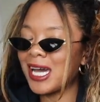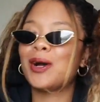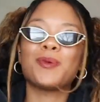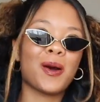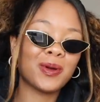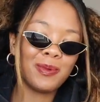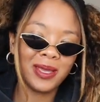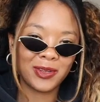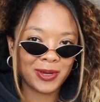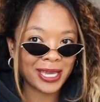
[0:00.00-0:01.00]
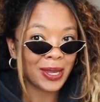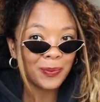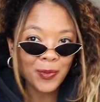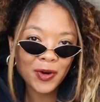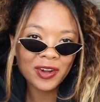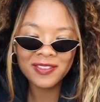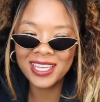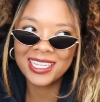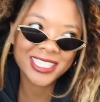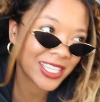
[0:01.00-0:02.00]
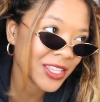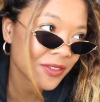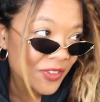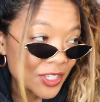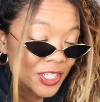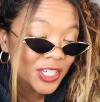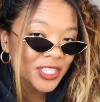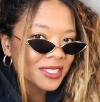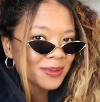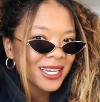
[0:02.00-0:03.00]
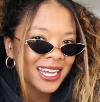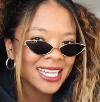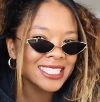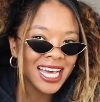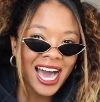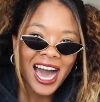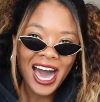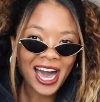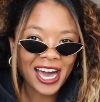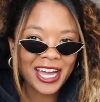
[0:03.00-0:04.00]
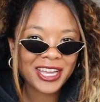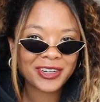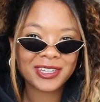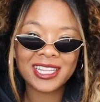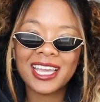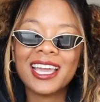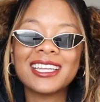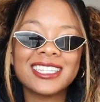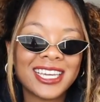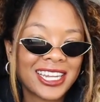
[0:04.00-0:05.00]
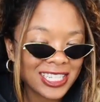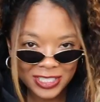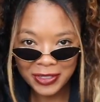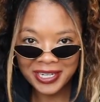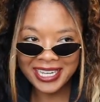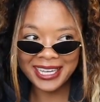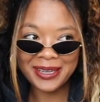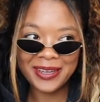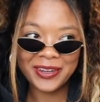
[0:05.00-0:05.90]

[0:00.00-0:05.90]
I'll probably be doing more of these in the future just because I really did enjoy